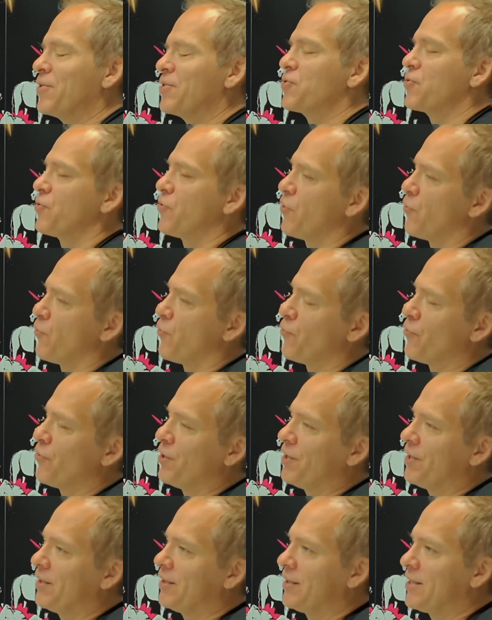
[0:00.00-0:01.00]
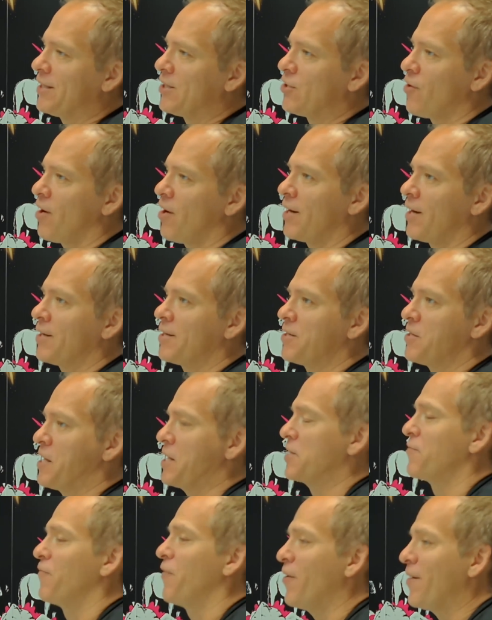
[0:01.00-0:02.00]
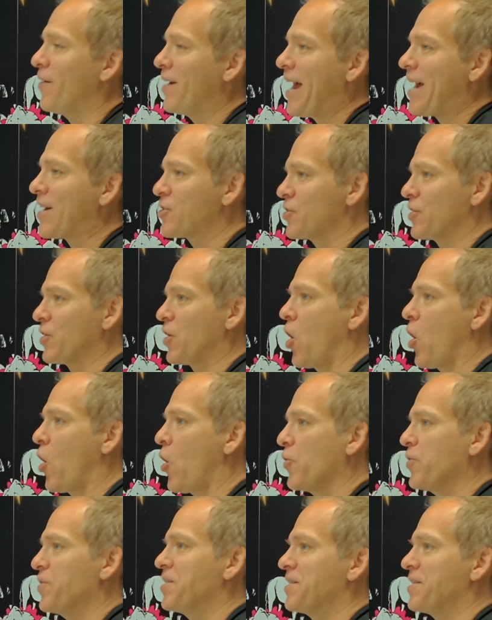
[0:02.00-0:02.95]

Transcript: So they're really trying to, it's very actually hard